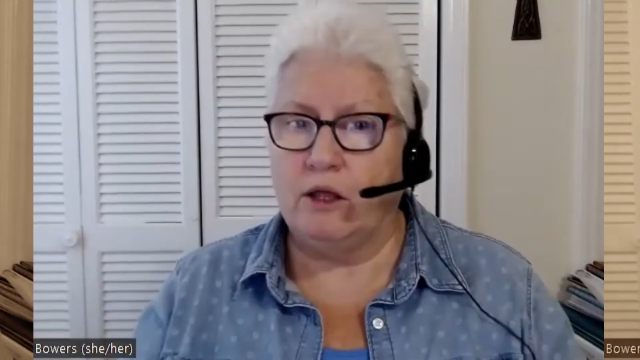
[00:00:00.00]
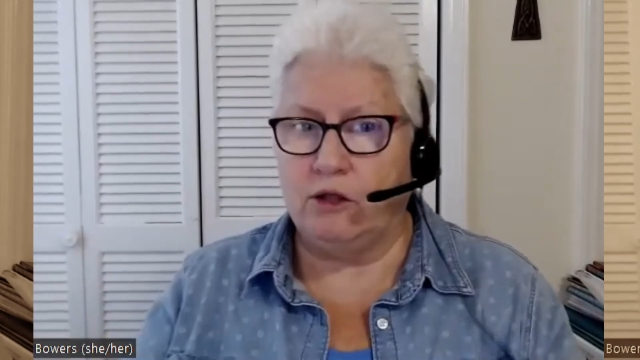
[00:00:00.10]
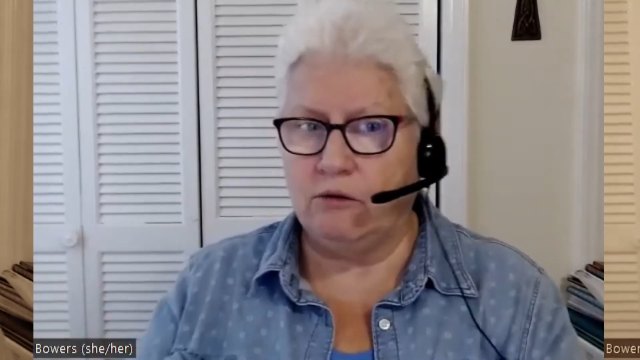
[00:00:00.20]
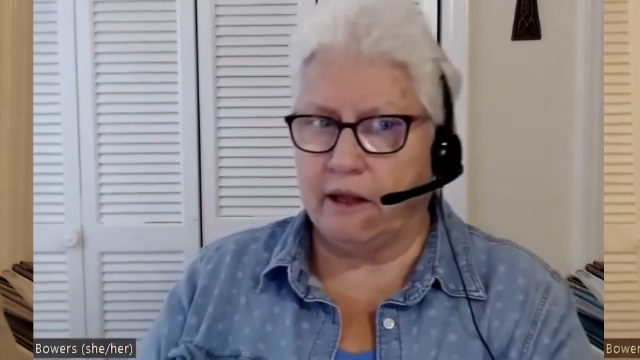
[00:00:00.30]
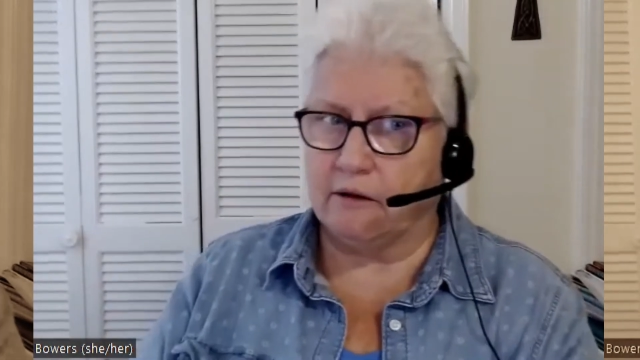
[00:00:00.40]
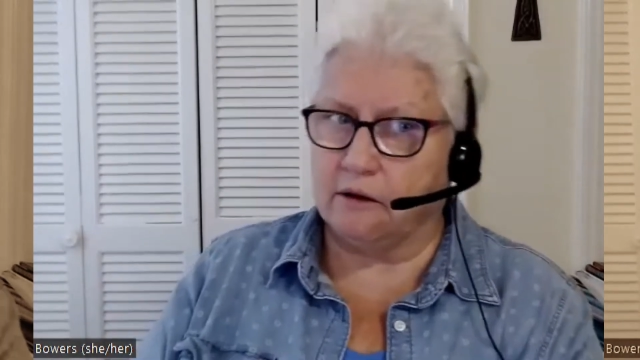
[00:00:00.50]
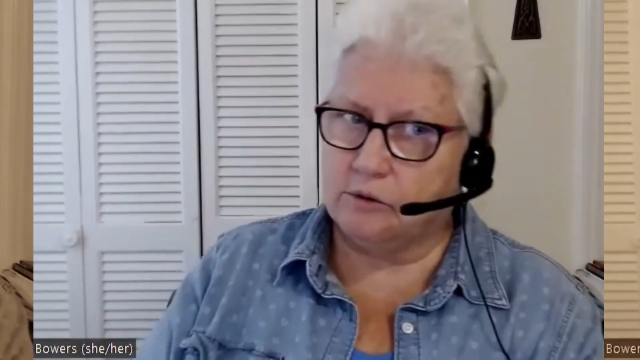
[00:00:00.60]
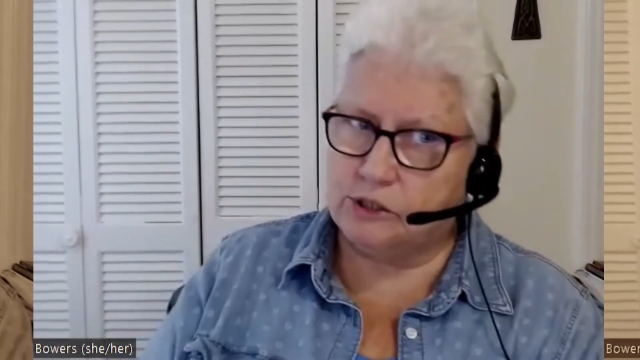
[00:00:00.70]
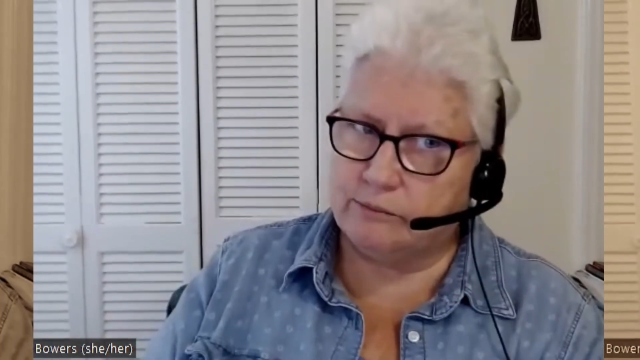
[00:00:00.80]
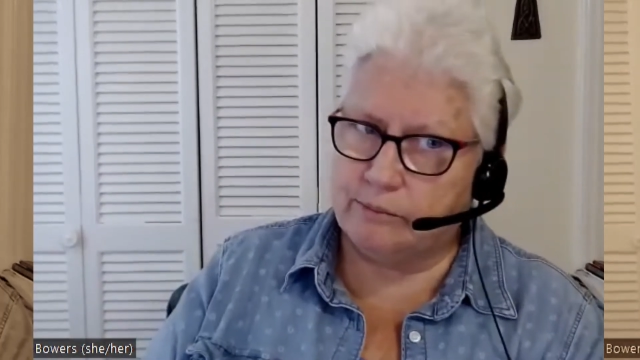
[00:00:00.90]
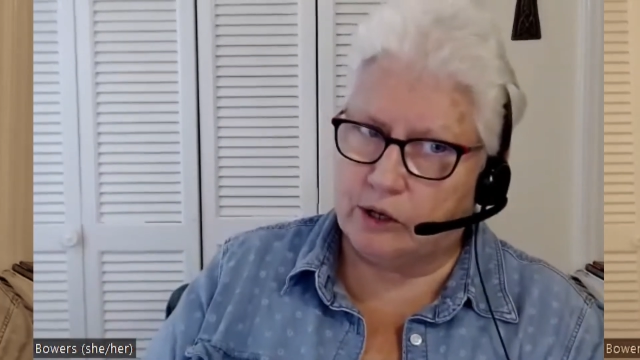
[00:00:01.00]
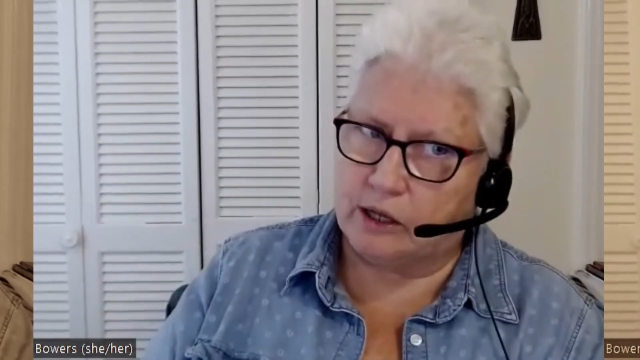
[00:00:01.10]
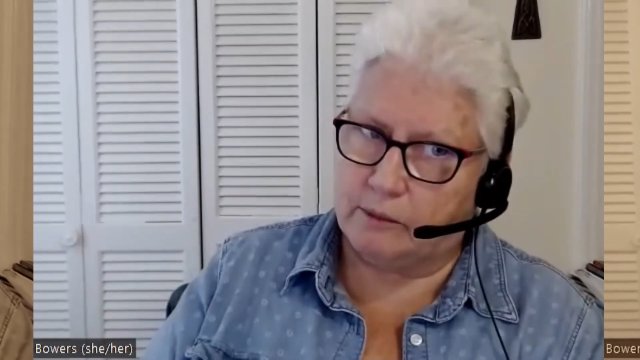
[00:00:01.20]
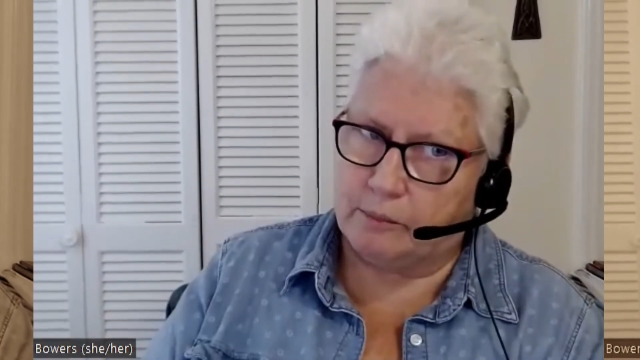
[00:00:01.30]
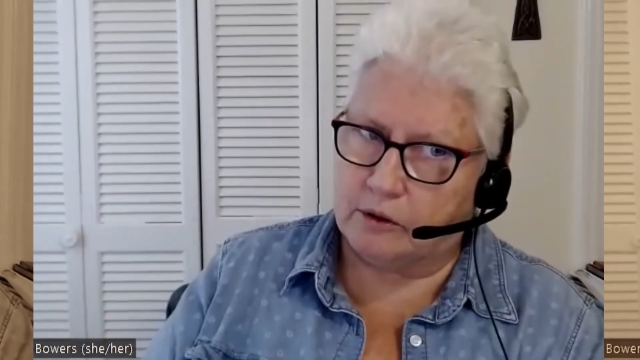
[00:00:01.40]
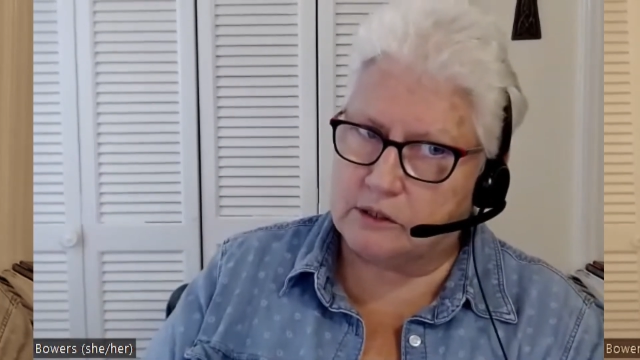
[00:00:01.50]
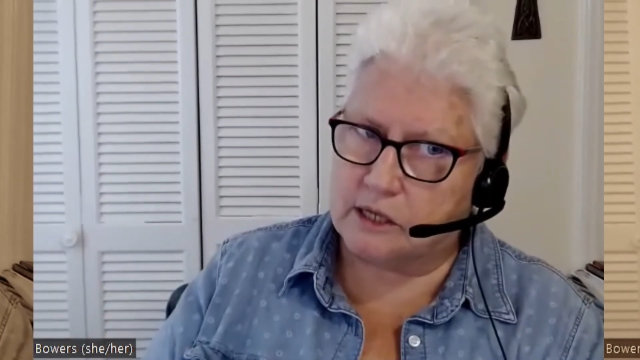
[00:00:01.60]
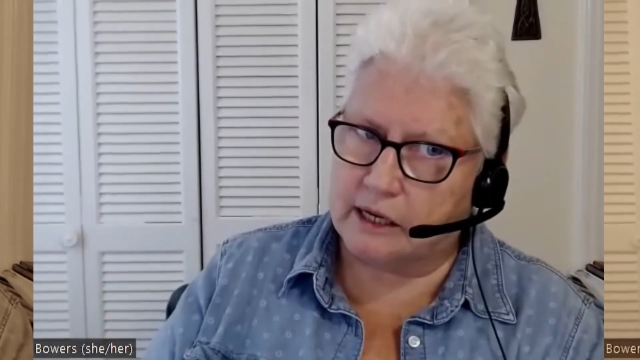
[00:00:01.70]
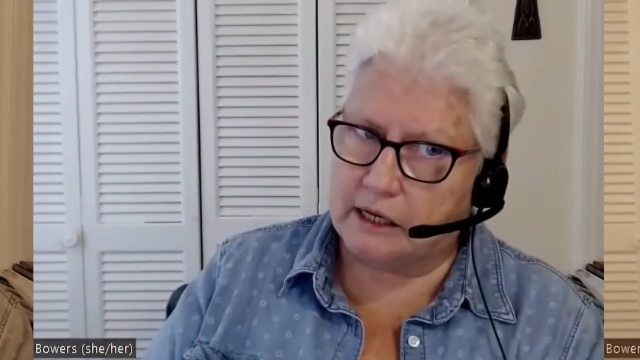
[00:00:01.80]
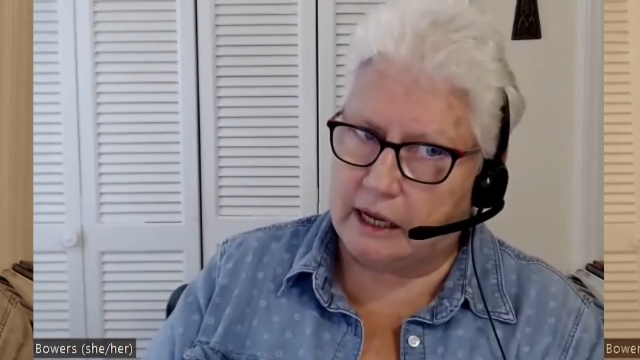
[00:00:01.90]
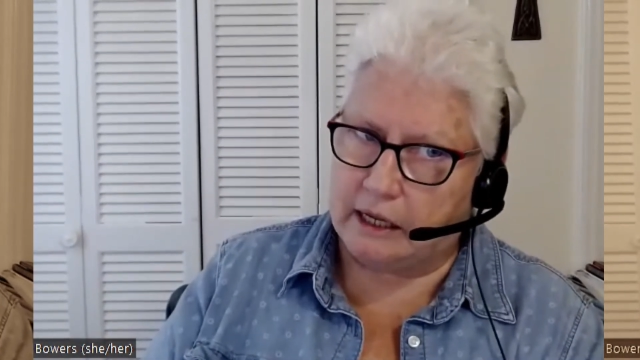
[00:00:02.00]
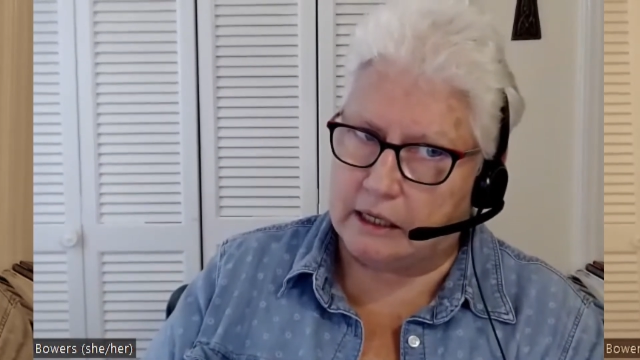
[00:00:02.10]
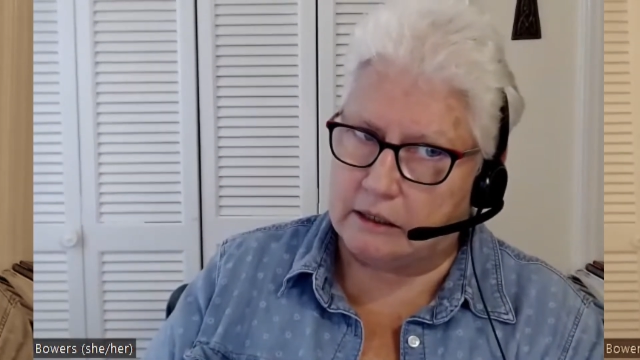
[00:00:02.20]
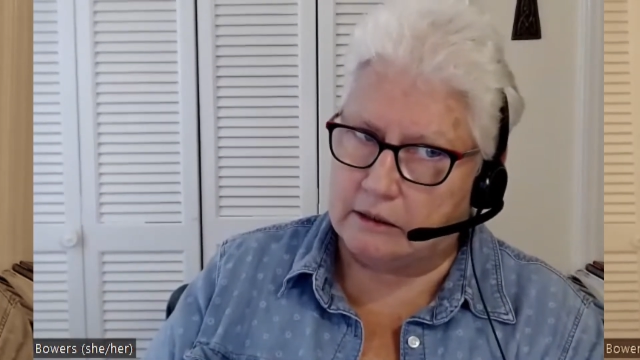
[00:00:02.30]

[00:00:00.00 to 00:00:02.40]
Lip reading: you now know what your bookkeeper looks like naked.